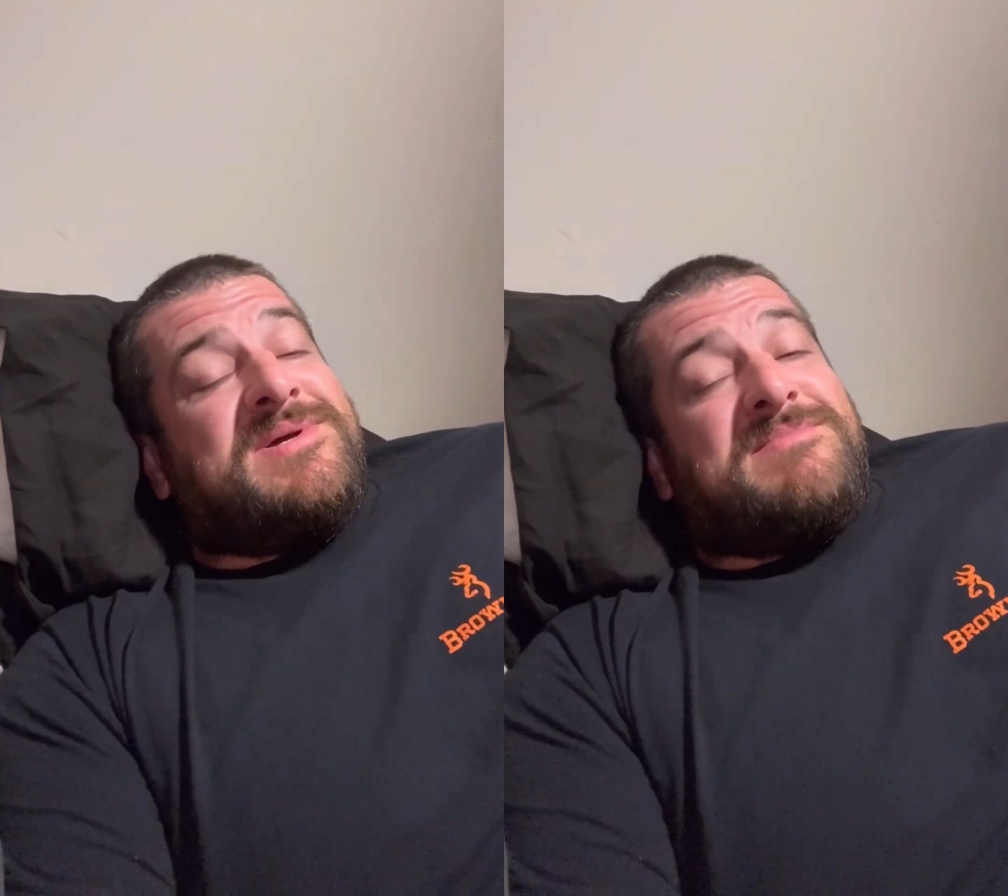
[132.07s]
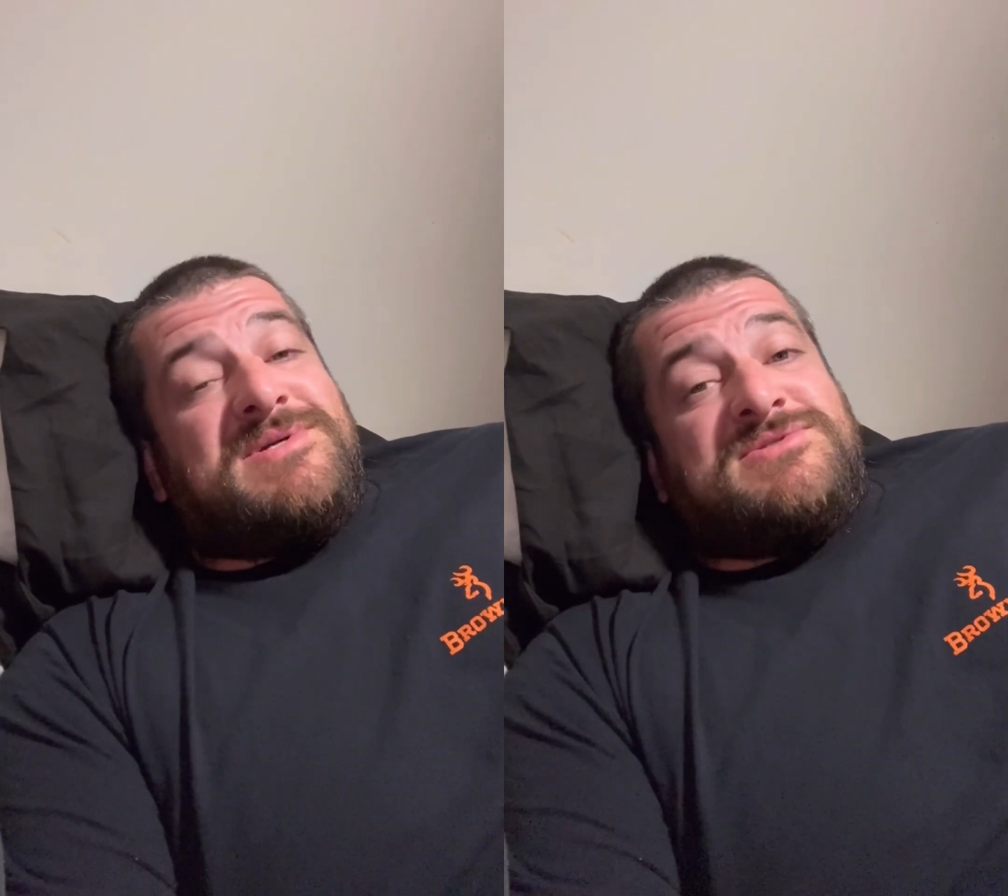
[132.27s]

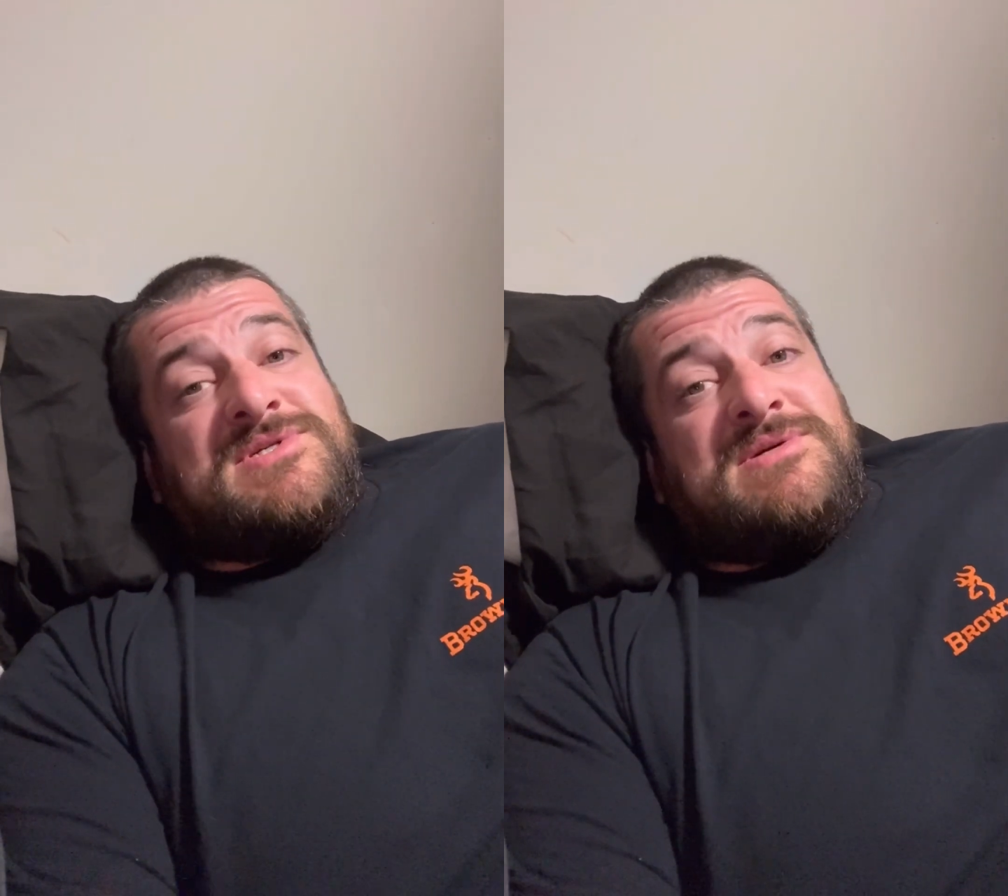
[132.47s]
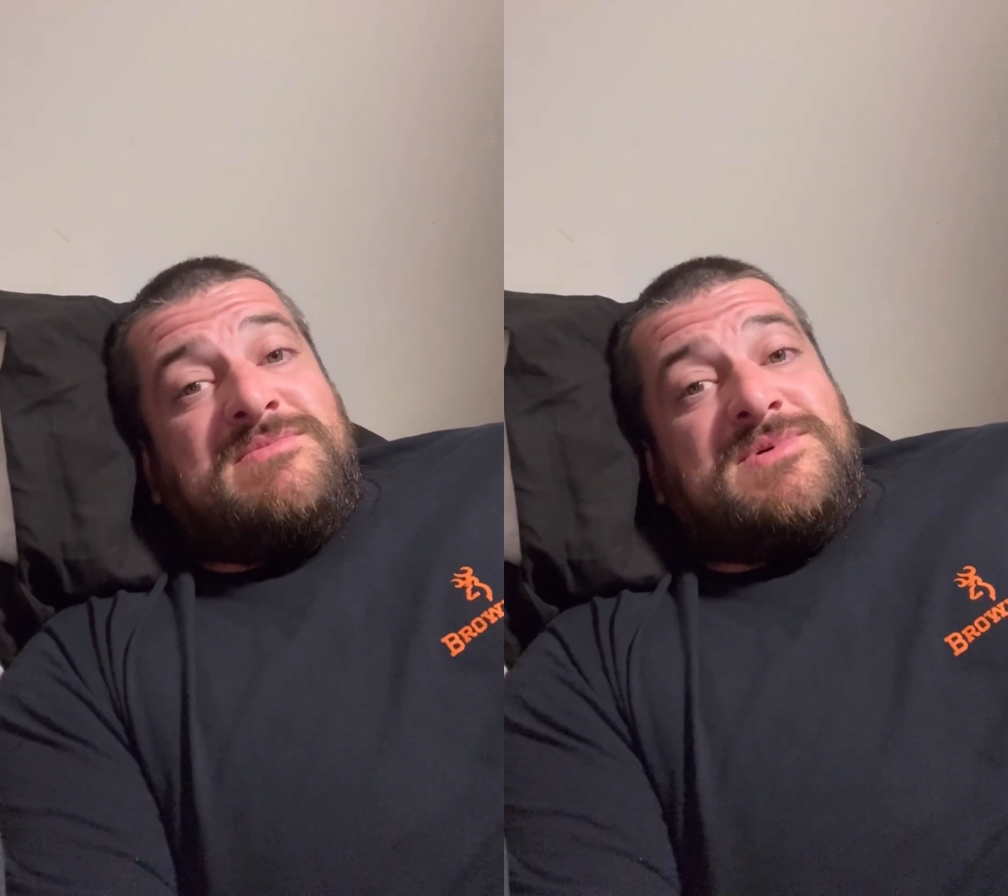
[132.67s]
in my
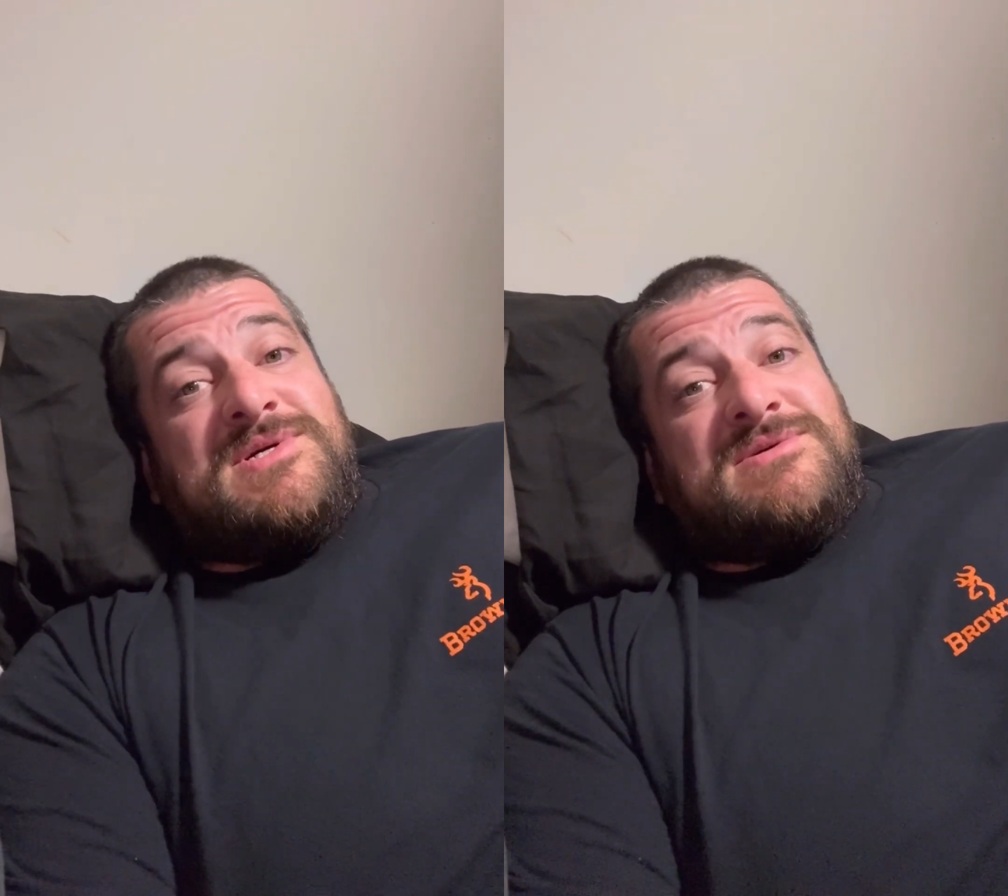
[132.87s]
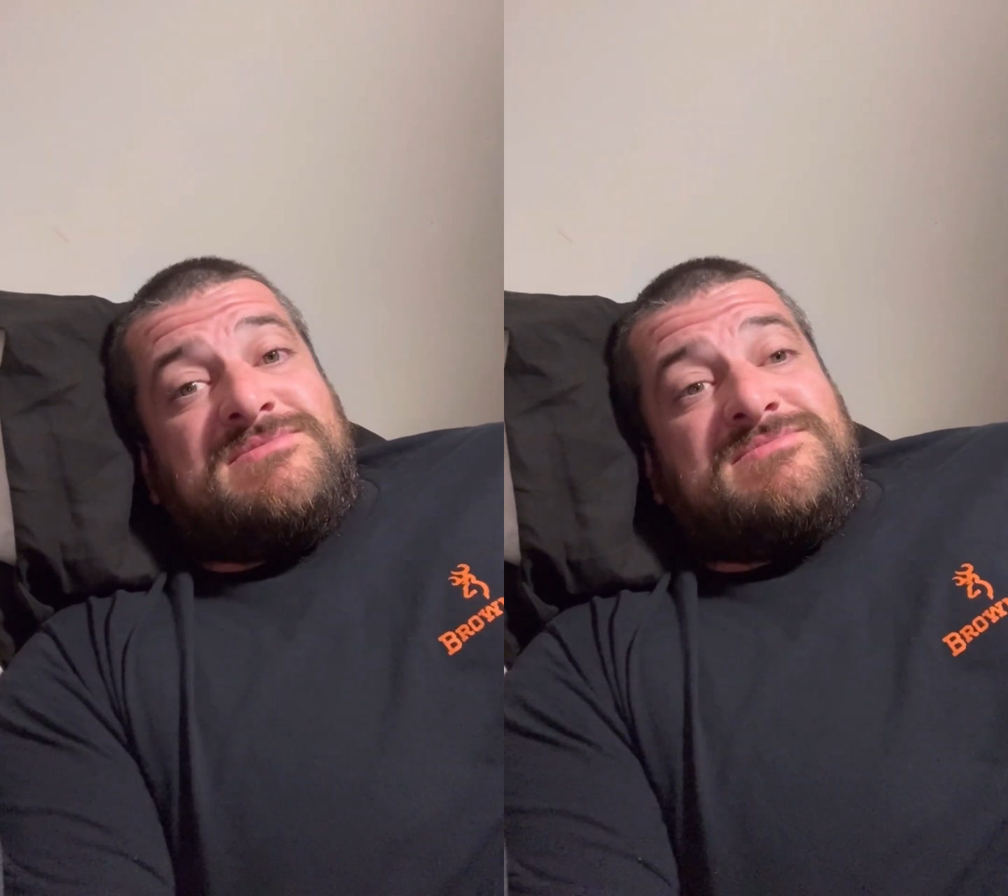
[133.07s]
dream
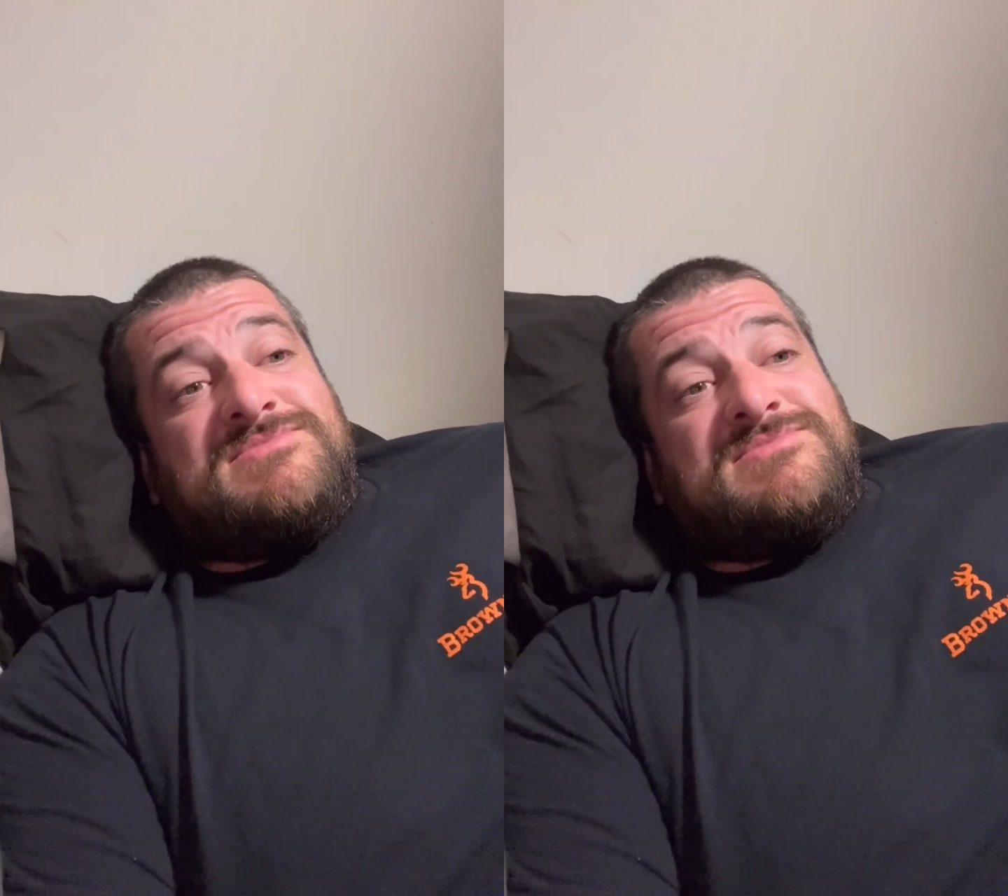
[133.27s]
where